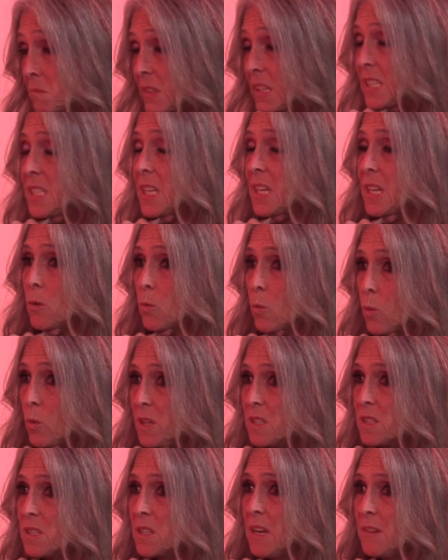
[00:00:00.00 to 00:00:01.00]
He did.
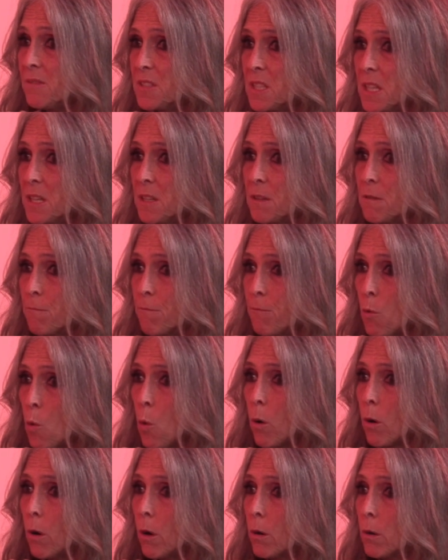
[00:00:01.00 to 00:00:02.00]
We saved it
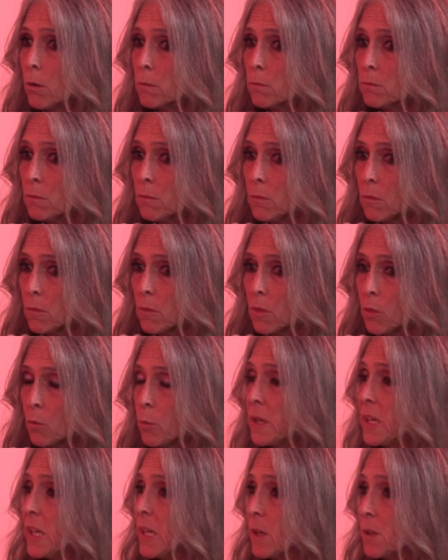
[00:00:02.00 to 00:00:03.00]
for
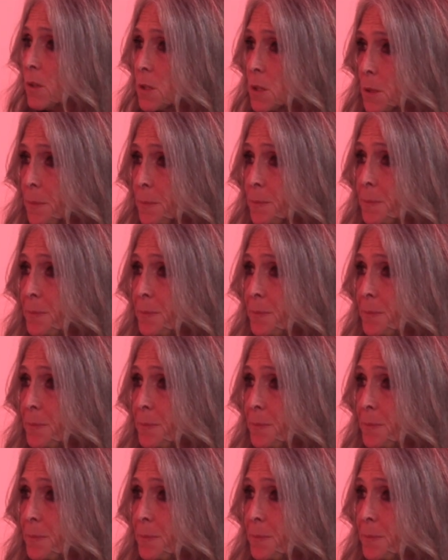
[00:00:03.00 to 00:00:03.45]
3 years.